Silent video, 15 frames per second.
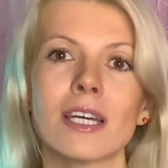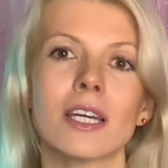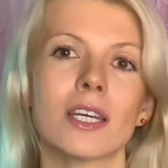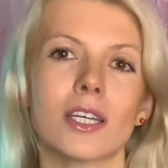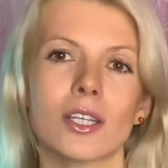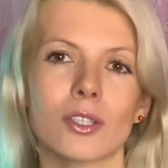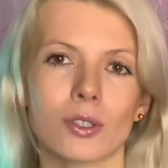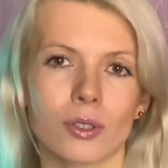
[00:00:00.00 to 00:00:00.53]

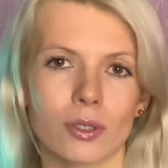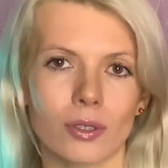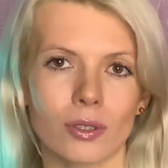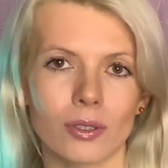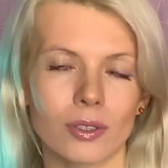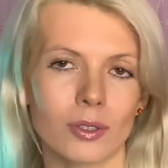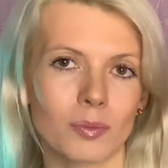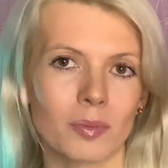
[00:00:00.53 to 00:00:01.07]

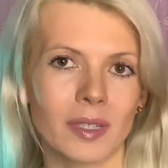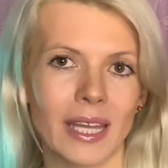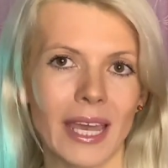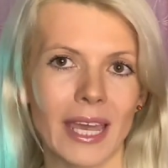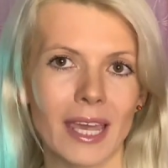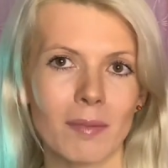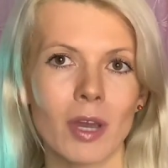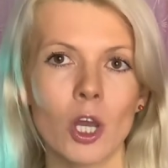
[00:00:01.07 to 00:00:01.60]
incurred
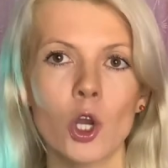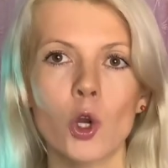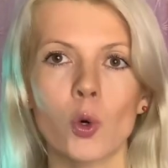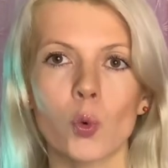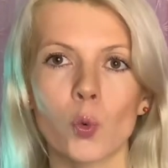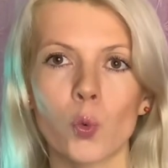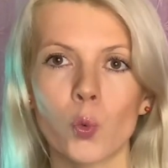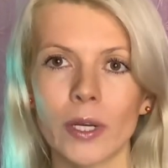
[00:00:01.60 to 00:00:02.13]
blame,
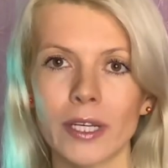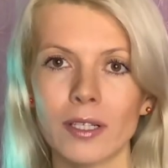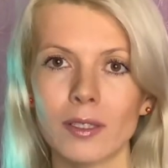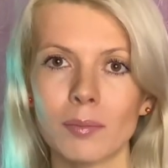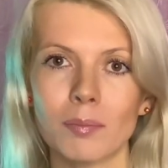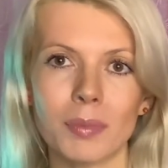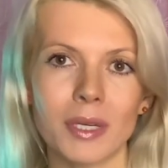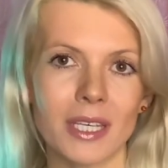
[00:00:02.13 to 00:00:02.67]

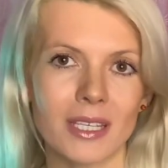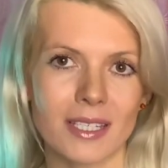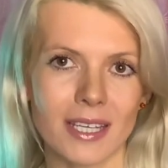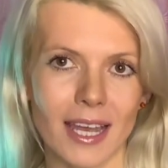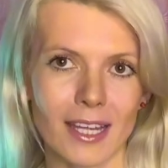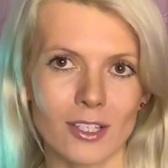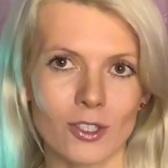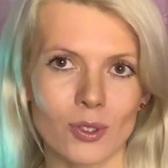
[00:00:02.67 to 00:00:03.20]
will be
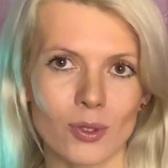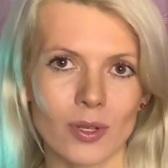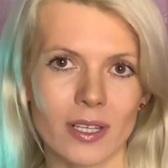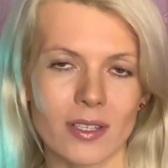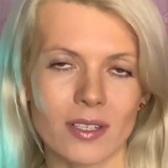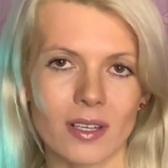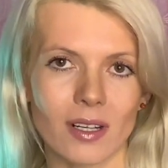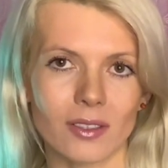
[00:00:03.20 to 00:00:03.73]
sent to
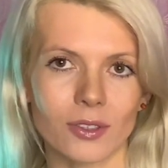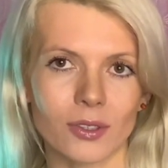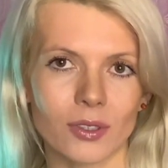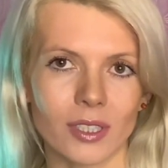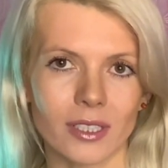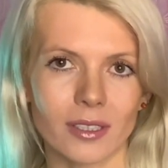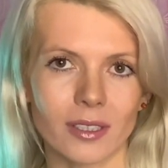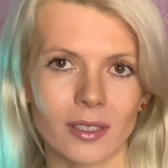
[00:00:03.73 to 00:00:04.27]
assault
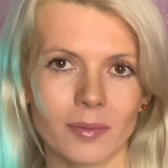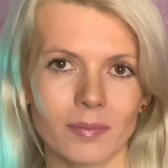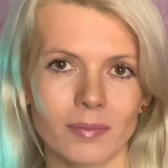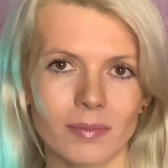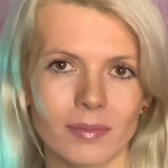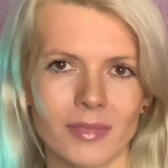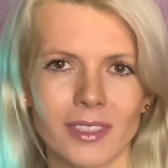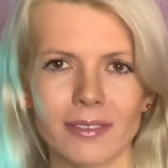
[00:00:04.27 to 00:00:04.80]
Crimea.
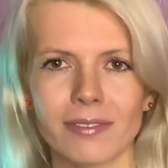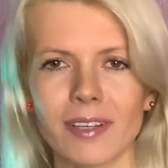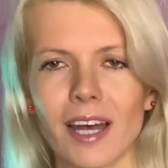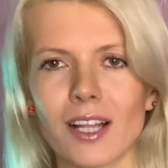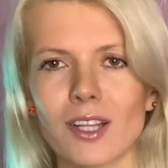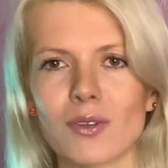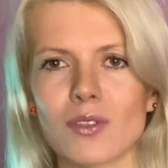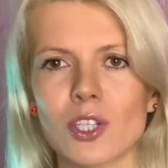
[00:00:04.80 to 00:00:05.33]
The
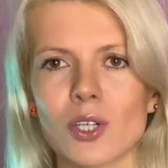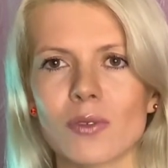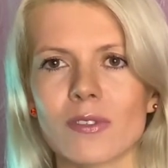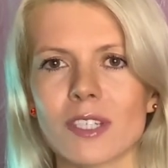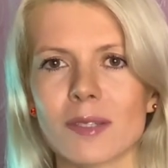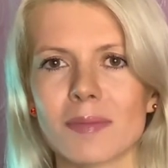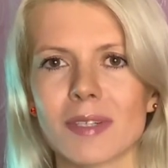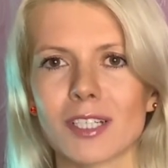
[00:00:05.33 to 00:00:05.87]
fellow
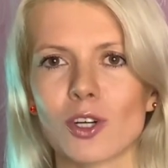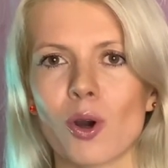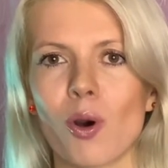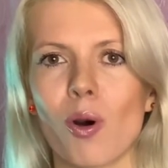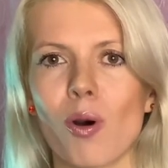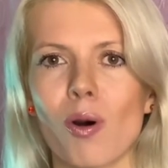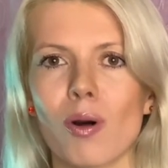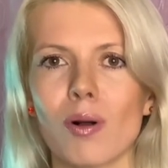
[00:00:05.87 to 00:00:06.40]
servicemen
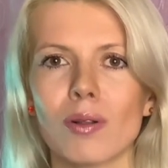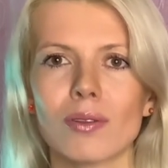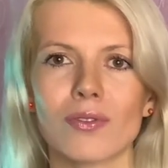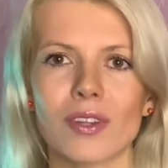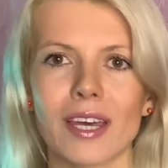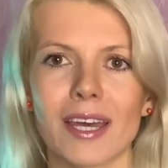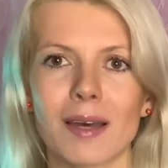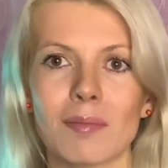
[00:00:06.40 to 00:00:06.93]
call
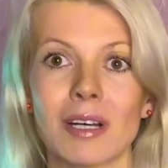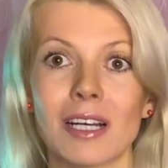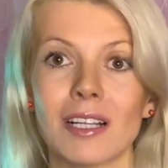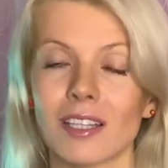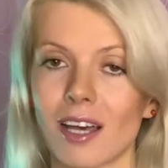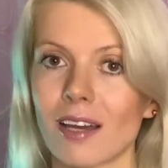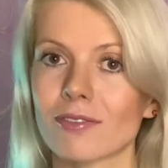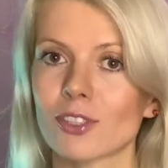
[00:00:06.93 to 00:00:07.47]
them
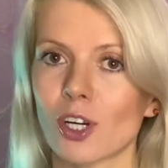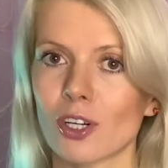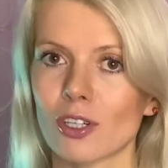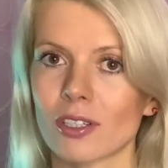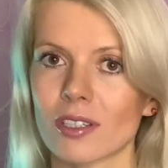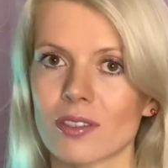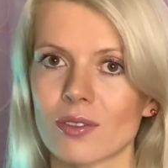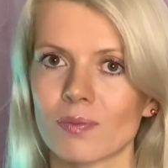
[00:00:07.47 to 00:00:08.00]
live
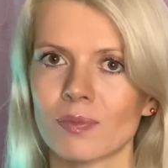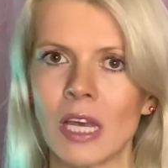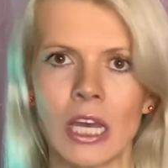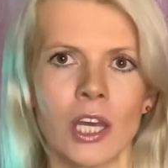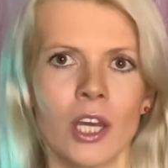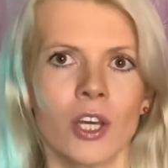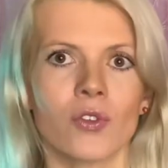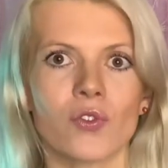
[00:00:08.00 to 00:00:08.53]
targets.
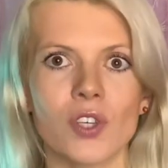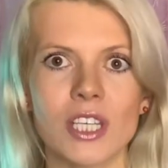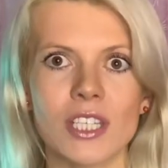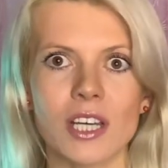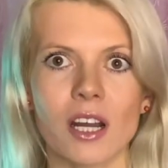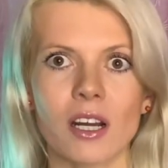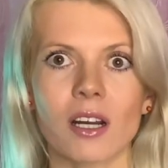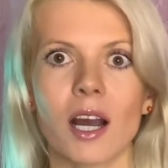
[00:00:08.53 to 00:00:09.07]
These
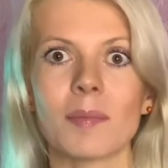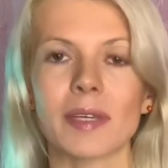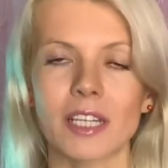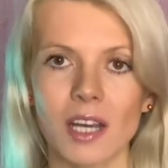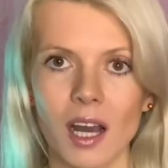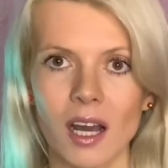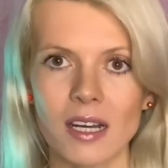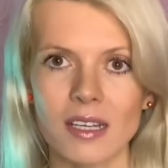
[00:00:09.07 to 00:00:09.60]
are
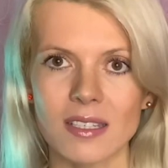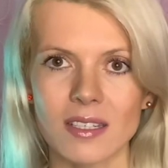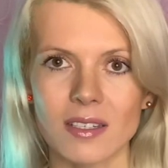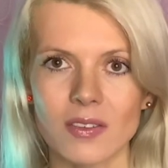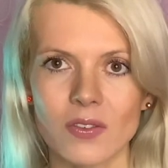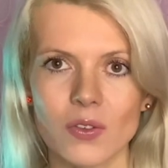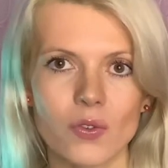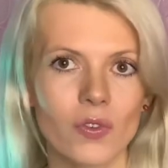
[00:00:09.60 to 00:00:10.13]

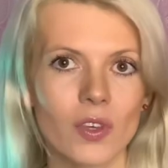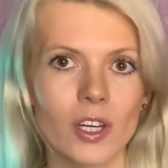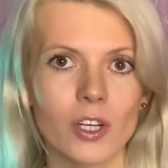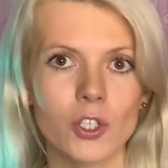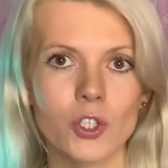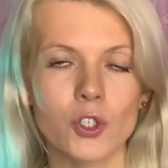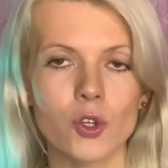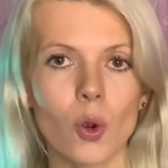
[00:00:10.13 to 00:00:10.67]
kamikazes. They are
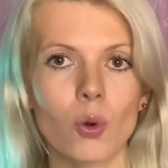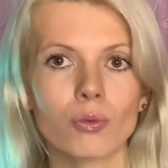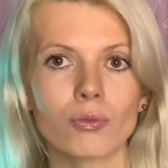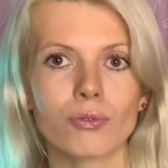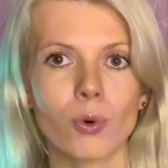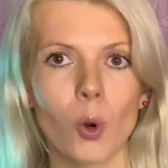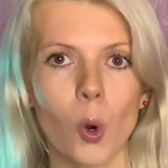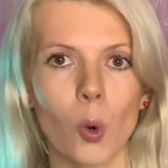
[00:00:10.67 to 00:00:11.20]
thrown
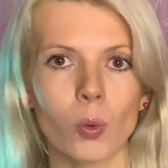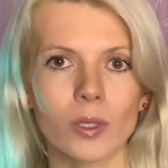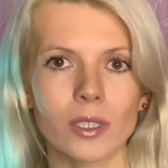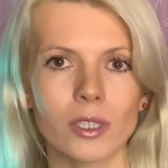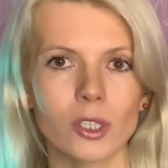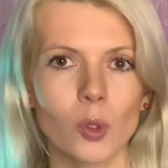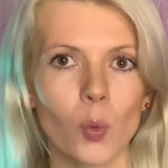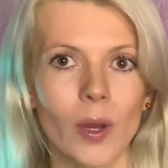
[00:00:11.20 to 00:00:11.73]

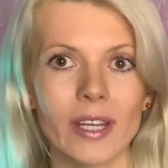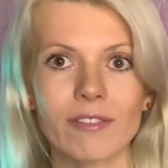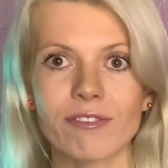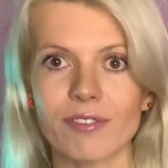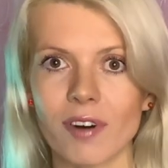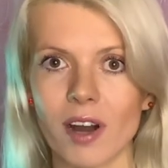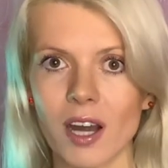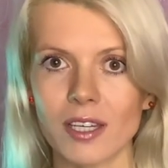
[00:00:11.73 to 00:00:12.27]
forward. When
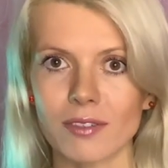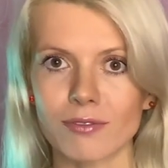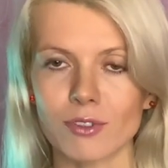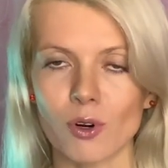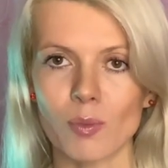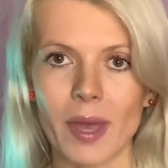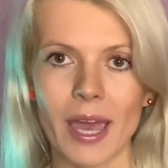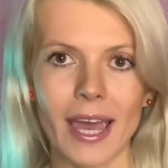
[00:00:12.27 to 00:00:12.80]
fire
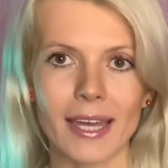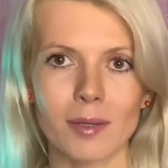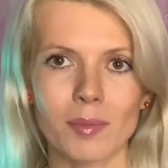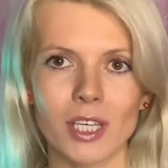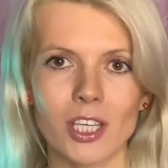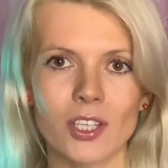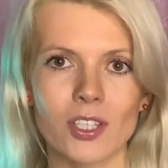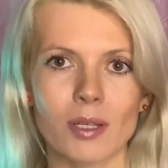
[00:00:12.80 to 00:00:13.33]
from
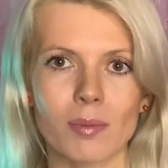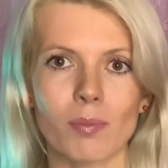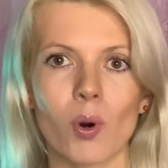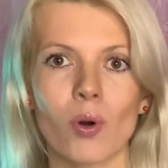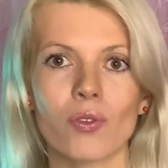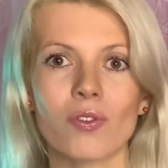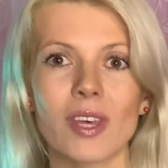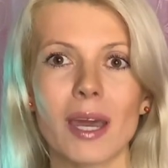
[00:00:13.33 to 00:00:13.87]
enemy is
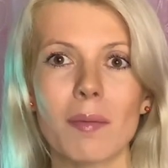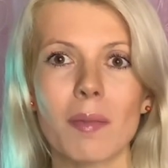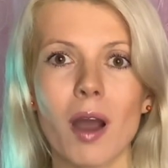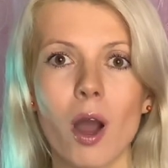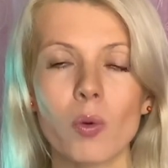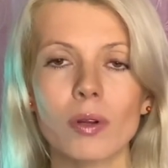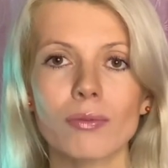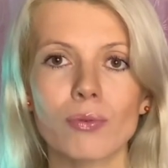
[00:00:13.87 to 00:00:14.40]
upon them,
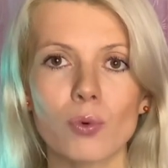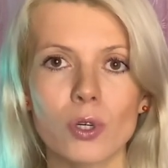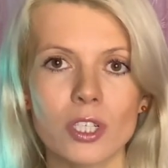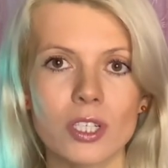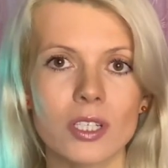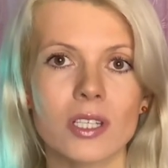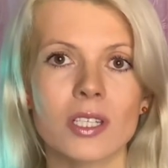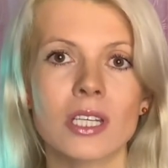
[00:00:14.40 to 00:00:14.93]
our
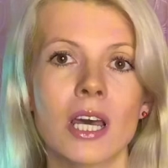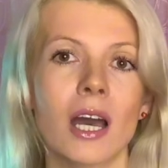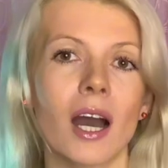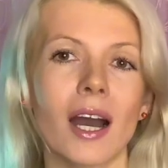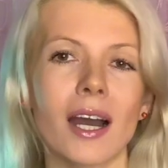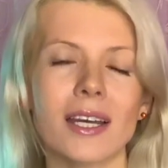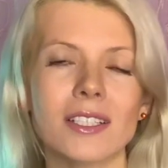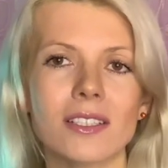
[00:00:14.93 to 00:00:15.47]
forces
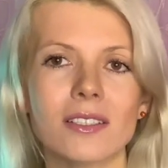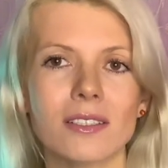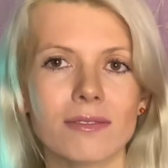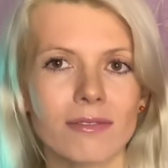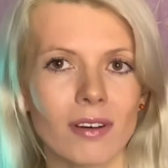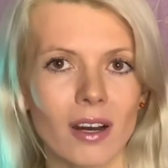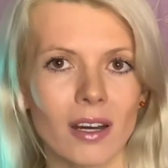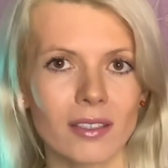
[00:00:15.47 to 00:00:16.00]

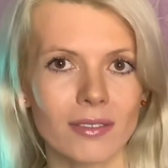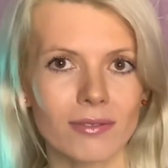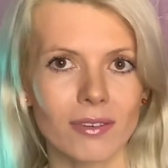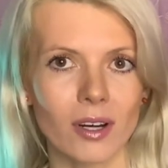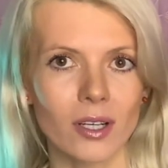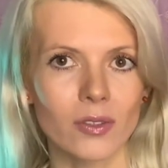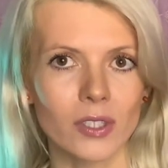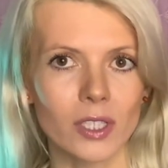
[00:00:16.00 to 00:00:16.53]
identify the
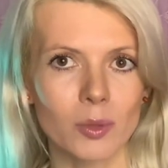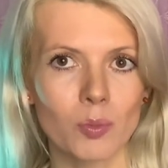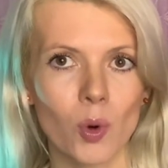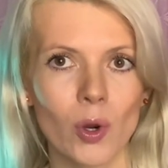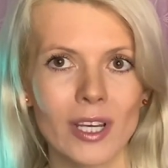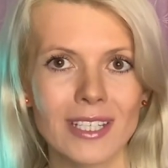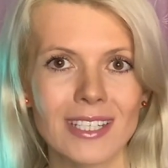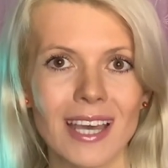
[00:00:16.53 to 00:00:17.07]
firing
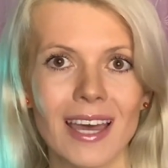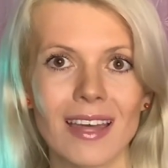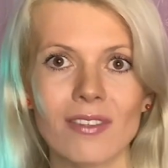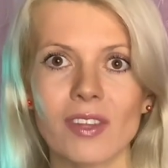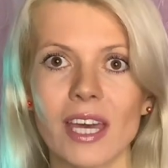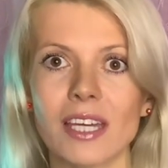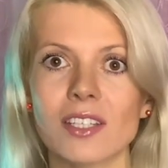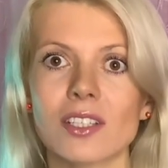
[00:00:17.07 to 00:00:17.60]
points and
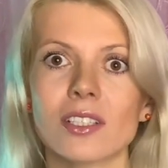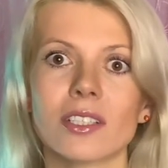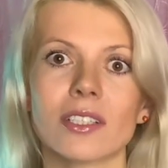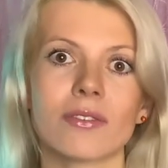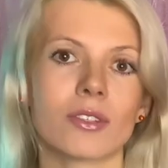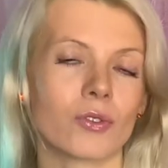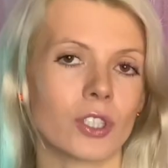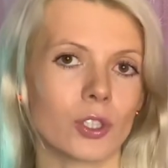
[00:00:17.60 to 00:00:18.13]
then
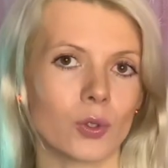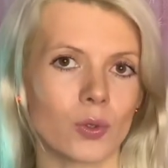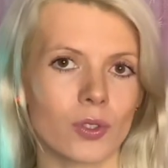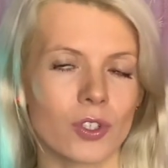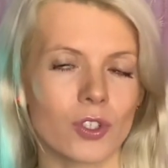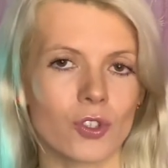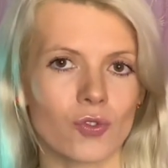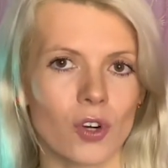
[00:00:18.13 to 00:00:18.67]
deliver return
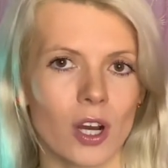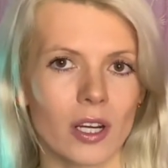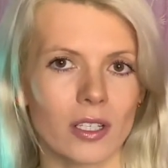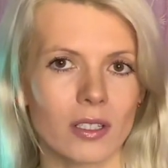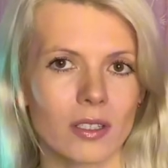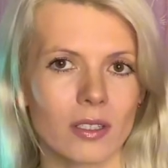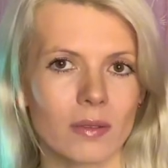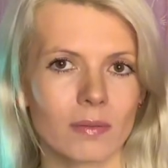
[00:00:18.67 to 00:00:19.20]

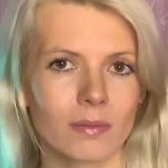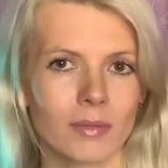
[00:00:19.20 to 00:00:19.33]
strikes.